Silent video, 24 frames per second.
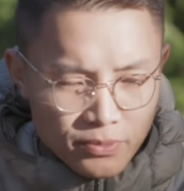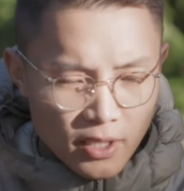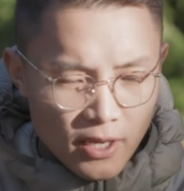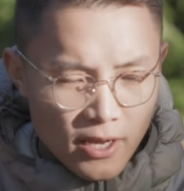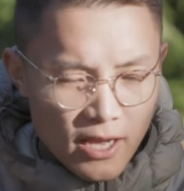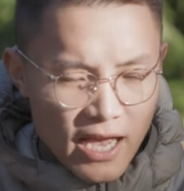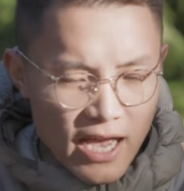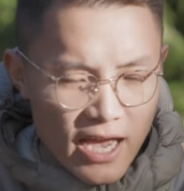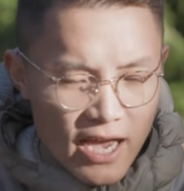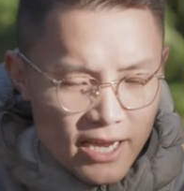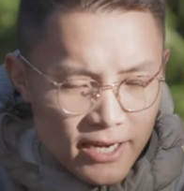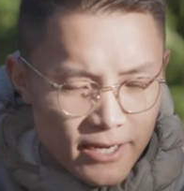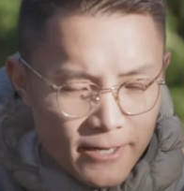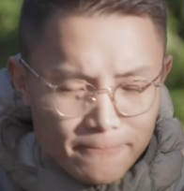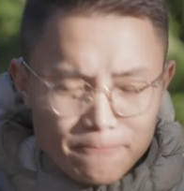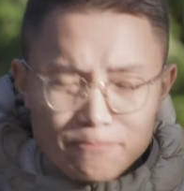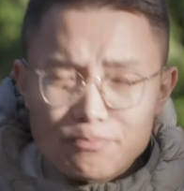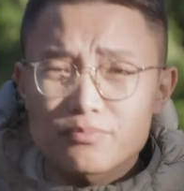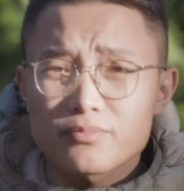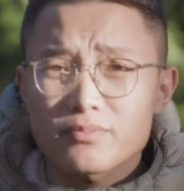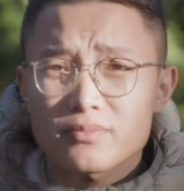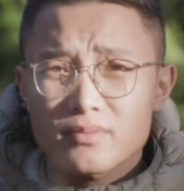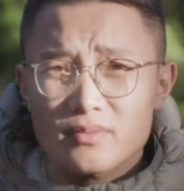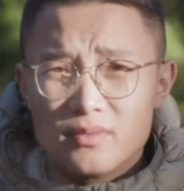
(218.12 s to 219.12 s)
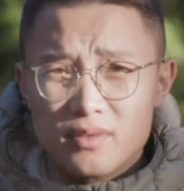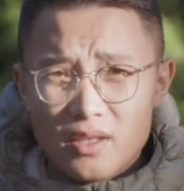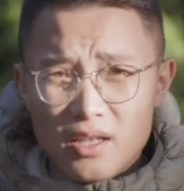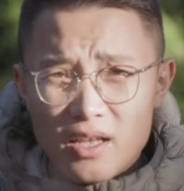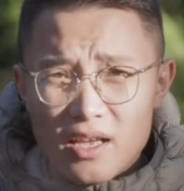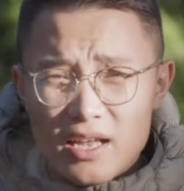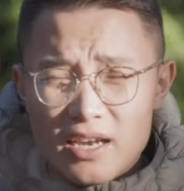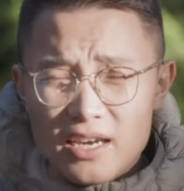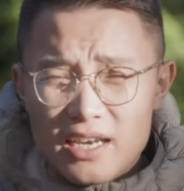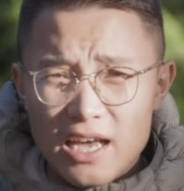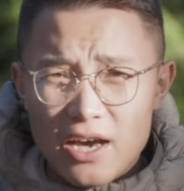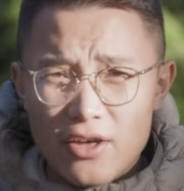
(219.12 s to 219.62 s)
And
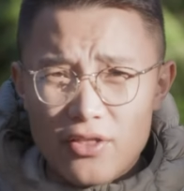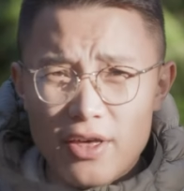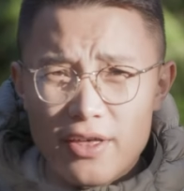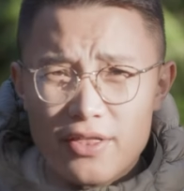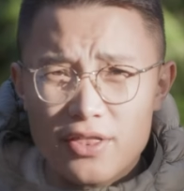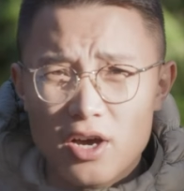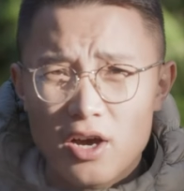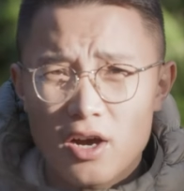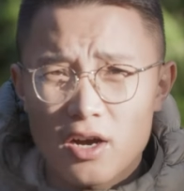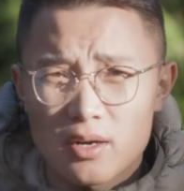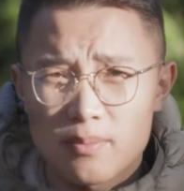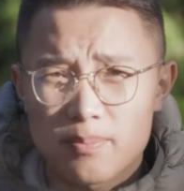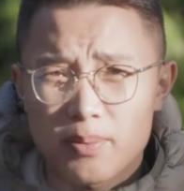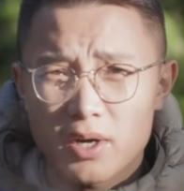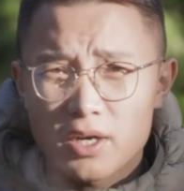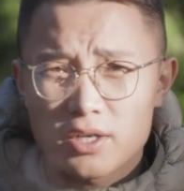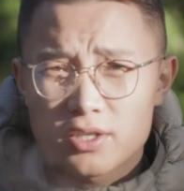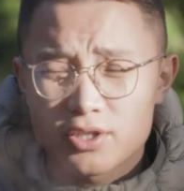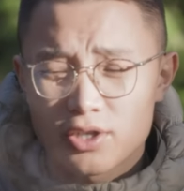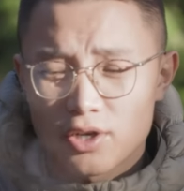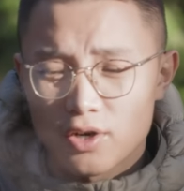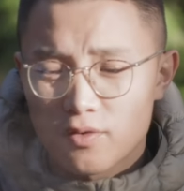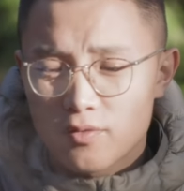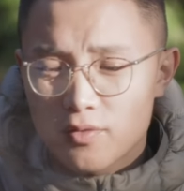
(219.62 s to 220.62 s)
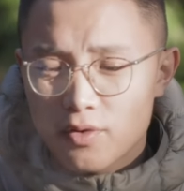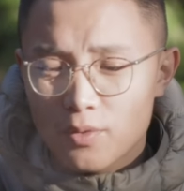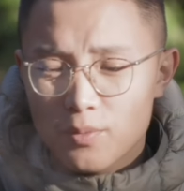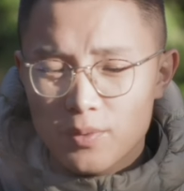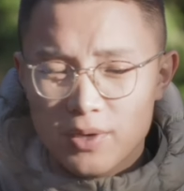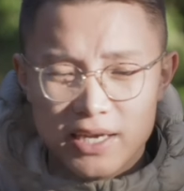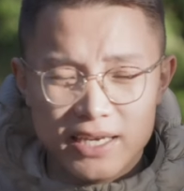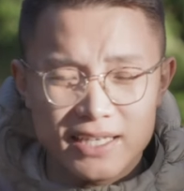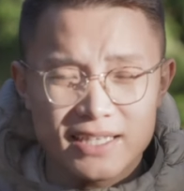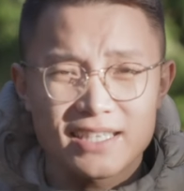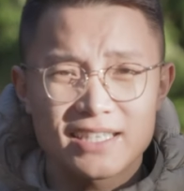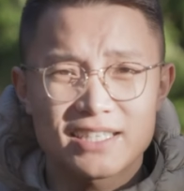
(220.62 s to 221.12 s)
now that the hard part's over, we
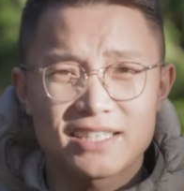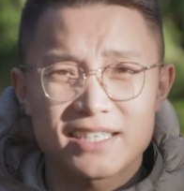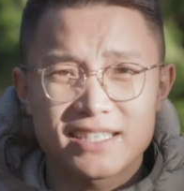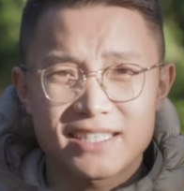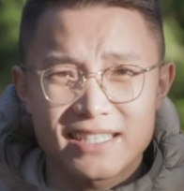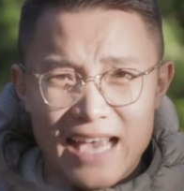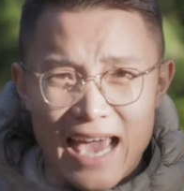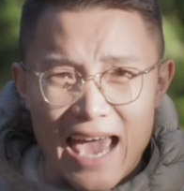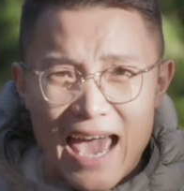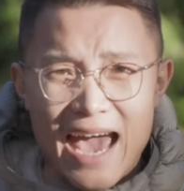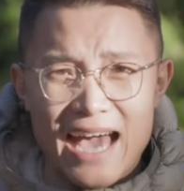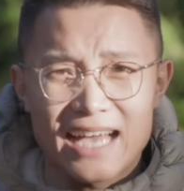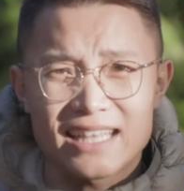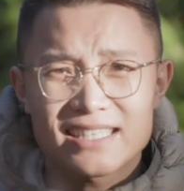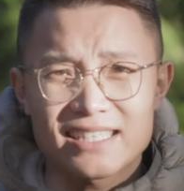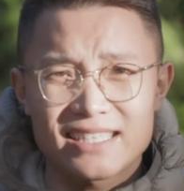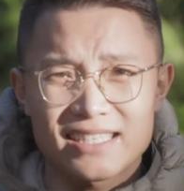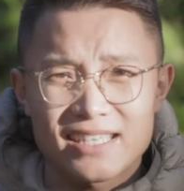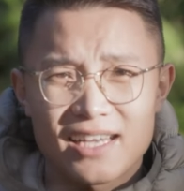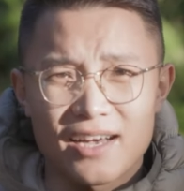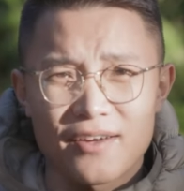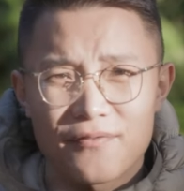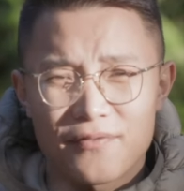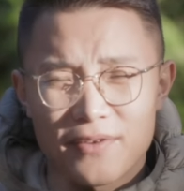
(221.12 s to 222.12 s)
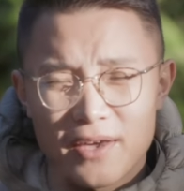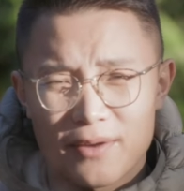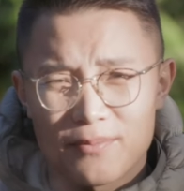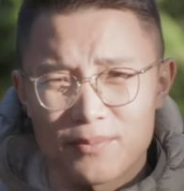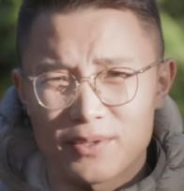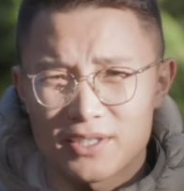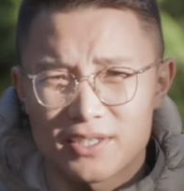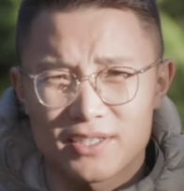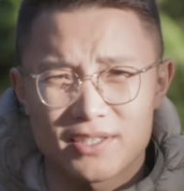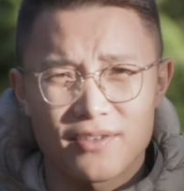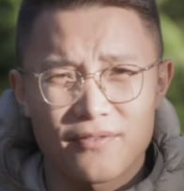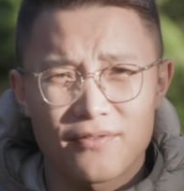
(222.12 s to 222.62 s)
get to just add stuff in,
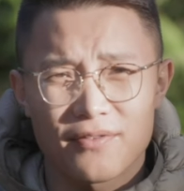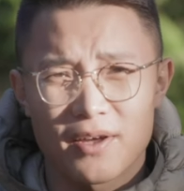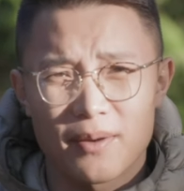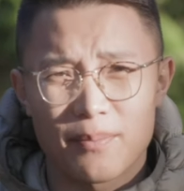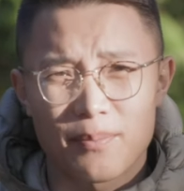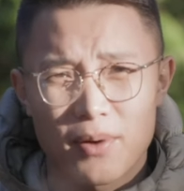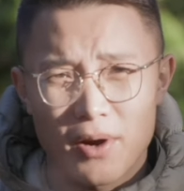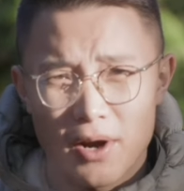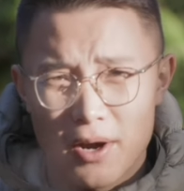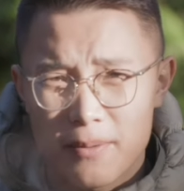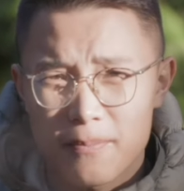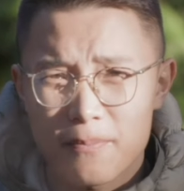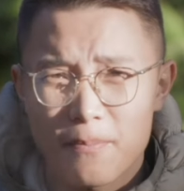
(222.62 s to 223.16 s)
which is the fun part.